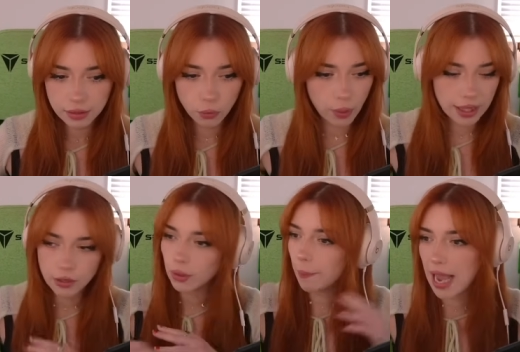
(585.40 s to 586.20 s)
with
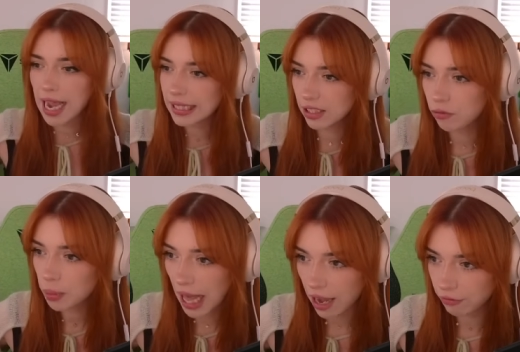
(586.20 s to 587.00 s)
your massive
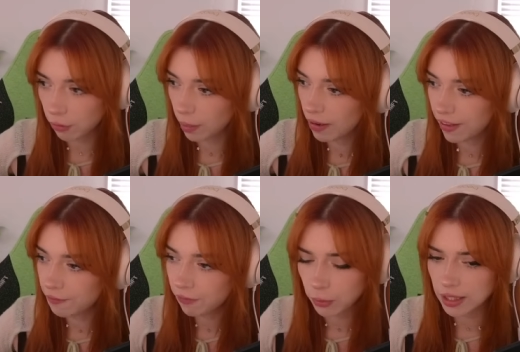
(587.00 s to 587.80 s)
platform of
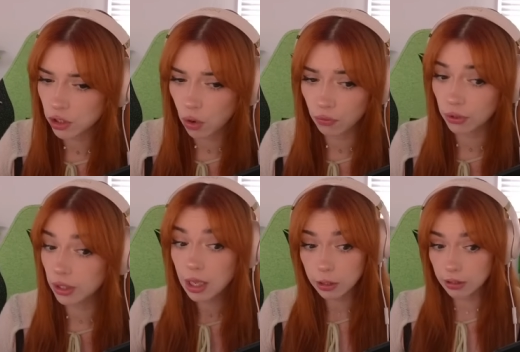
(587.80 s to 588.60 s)
influence over
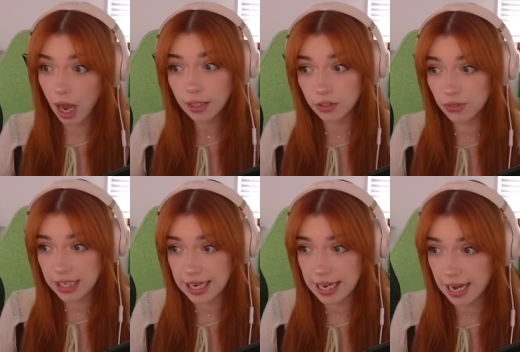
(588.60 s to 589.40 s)
lots of
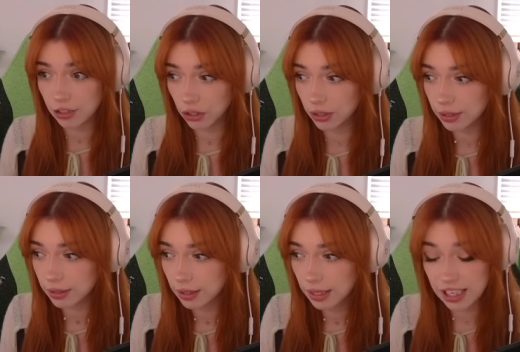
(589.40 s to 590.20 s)
teenagers
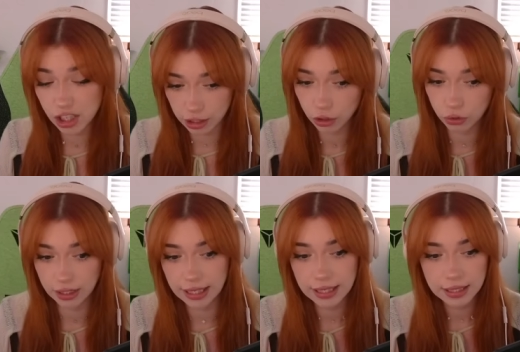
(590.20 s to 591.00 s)
and children,